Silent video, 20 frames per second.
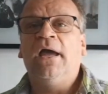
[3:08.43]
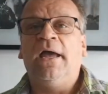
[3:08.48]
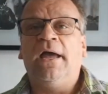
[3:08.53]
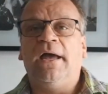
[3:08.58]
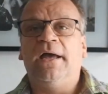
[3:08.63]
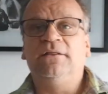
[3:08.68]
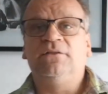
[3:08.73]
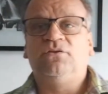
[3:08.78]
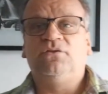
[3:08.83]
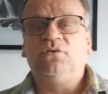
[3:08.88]

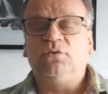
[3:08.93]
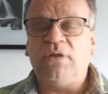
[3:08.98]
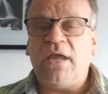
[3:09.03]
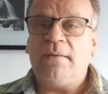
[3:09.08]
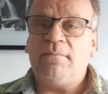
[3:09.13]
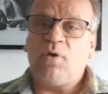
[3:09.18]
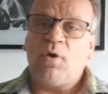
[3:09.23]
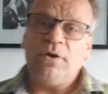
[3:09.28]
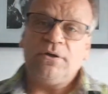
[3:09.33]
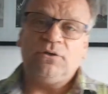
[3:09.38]
It's all
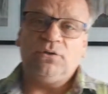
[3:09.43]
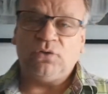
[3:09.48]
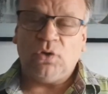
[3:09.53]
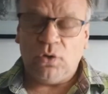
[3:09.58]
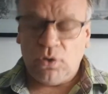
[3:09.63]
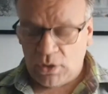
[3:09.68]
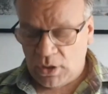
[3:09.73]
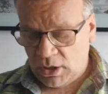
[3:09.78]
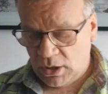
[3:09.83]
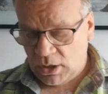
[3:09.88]
right.
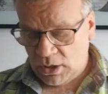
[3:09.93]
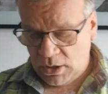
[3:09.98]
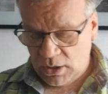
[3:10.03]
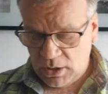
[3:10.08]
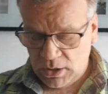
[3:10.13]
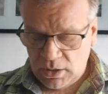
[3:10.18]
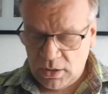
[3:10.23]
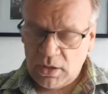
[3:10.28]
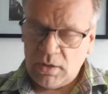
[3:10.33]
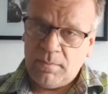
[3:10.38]
And
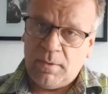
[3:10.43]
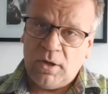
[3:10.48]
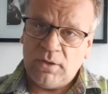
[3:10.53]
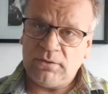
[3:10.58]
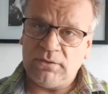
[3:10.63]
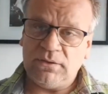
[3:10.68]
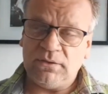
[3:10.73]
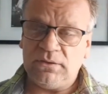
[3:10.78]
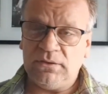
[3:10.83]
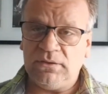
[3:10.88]
today I'm
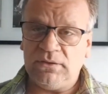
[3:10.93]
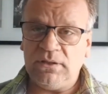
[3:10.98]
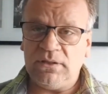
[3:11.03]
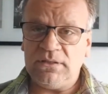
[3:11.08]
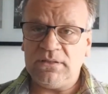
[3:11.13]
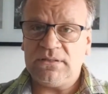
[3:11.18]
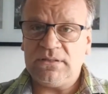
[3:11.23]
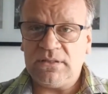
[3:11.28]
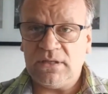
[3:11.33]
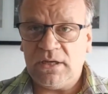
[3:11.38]
going to talk
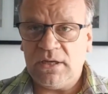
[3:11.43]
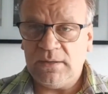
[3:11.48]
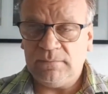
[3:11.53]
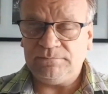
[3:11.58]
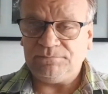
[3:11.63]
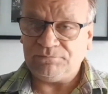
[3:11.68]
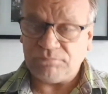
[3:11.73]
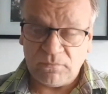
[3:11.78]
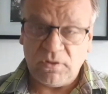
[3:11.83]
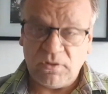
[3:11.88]

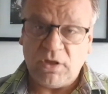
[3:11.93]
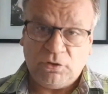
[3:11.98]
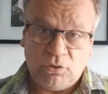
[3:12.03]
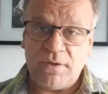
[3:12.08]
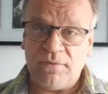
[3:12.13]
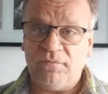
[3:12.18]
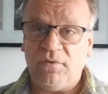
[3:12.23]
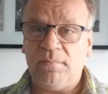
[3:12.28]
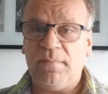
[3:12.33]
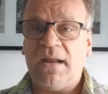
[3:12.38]
about
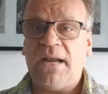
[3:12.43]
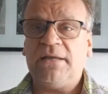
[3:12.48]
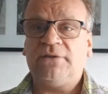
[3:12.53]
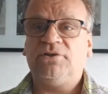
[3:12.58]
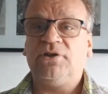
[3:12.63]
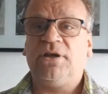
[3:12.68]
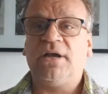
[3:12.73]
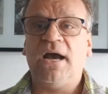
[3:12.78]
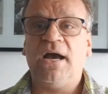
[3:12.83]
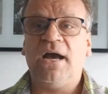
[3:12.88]
this,
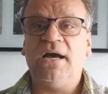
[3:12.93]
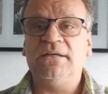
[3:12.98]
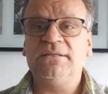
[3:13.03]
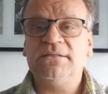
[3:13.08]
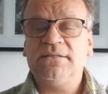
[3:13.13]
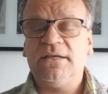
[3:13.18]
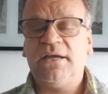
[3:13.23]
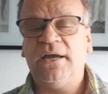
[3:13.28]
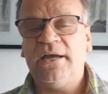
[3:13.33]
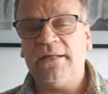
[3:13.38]
the
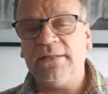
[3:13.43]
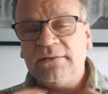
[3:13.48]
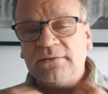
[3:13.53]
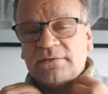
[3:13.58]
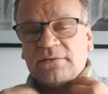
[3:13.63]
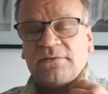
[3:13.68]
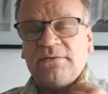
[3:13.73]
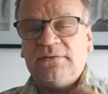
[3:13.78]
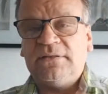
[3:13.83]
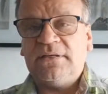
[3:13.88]
towing from
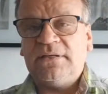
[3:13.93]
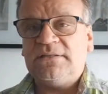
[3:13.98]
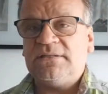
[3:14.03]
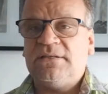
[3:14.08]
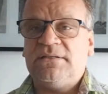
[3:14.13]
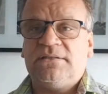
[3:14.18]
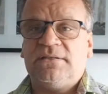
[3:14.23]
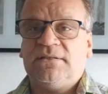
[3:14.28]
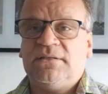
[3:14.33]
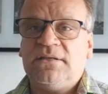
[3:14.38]
electric
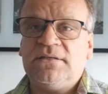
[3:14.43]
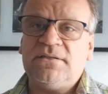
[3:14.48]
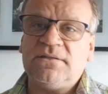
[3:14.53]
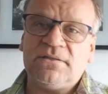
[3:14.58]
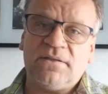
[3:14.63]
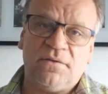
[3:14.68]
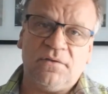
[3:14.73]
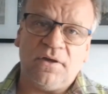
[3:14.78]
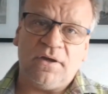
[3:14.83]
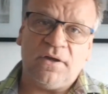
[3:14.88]
cars, and
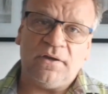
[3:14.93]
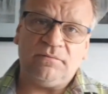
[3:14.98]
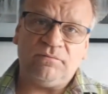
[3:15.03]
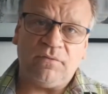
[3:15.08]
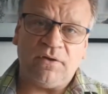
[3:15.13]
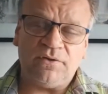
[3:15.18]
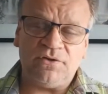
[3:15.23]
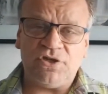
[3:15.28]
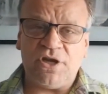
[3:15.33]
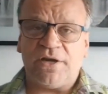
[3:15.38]
this
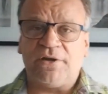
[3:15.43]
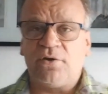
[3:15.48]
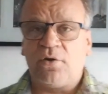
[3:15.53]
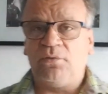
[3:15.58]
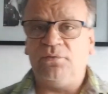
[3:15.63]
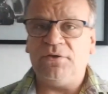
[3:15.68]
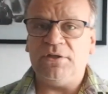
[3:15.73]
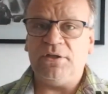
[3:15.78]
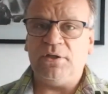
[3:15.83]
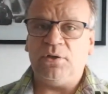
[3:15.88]
is
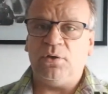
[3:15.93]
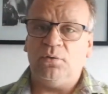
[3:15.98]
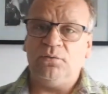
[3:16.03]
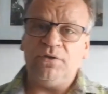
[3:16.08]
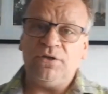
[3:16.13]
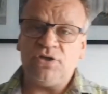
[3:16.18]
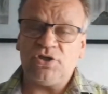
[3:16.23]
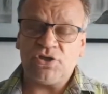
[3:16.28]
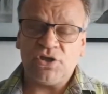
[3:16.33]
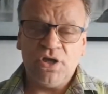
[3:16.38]
a general
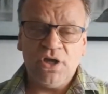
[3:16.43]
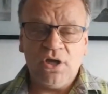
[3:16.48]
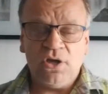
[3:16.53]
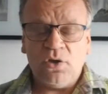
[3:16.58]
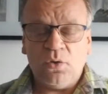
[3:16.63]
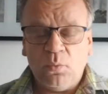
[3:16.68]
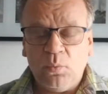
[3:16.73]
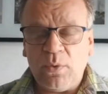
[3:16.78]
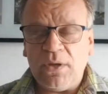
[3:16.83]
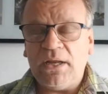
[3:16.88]
video which
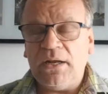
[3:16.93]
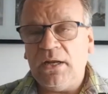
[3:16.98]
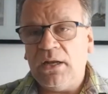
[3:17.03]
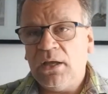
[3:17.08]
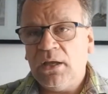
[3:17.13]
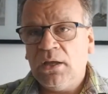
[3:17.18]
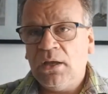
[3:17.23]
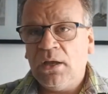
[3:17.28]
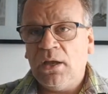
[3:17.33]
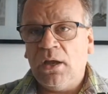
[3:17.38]
will
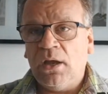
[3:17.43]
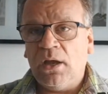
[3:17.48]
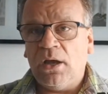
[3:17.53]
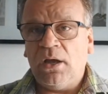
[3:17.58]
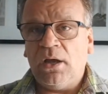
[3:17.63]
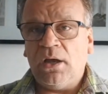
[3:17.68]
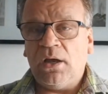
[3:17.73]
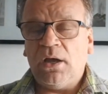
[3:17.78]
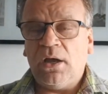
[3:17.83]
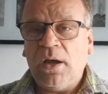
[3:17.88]

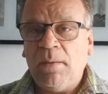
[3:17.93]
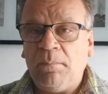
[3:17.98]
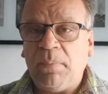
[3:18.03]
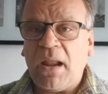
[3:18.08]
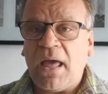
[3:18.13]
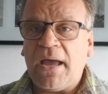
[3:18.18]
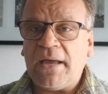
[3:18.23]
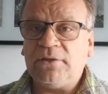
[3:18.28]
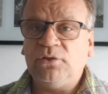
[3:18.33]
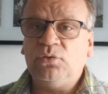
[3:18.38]
apply
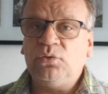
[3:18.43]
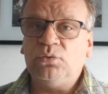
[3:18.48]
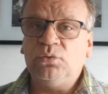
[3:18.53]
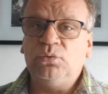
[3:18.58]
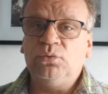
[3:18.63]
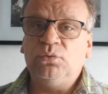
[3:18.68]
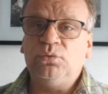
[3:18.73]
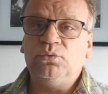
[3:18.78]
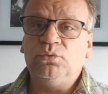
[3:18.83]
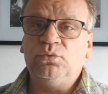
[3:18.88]
to
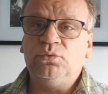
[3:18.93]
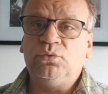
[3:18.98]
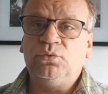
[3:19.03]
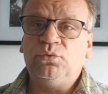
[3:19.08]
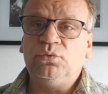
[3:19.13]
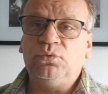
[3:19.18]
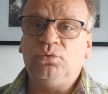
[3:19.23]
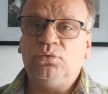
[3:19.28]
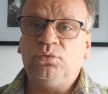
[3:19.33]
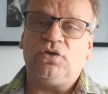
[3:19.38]
most
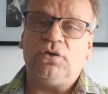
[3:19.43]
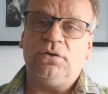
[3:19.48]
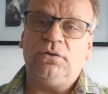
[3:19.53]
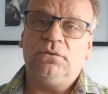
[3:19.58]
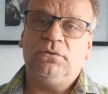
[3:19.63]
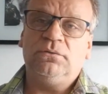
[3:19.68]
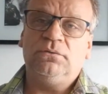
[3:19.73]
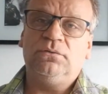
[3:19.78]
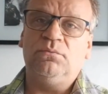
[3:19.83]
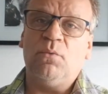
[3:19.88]

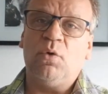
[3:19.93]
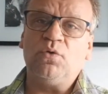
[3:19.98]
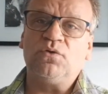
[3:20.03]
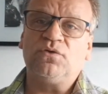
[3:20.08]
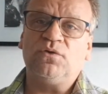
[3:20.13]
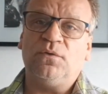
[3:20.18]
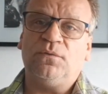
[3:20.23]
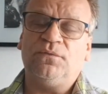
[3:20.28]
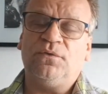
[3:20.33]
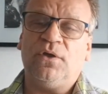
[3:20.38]
of
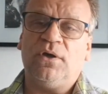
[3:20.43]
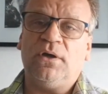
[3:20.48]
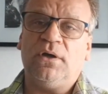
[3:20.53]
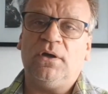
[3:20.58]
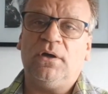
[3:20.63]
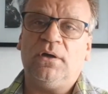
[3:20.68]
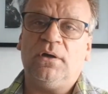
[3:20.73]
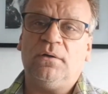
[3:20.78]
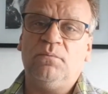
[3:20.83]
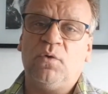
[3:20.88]

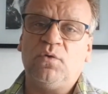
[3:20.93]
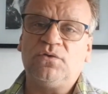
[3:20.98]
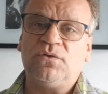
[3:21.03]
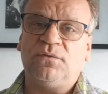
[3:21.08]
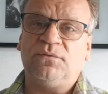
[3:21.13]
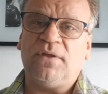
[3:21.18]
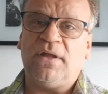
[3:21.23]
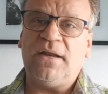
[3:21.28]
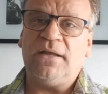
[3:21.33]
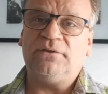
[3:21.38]
the
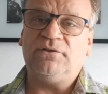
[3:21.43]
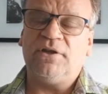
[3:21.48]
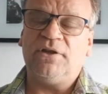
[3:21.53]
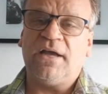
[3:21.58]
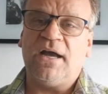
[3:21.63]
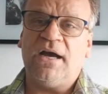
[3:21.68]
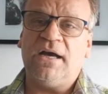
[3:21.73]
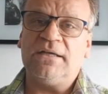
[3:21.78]
electric cars.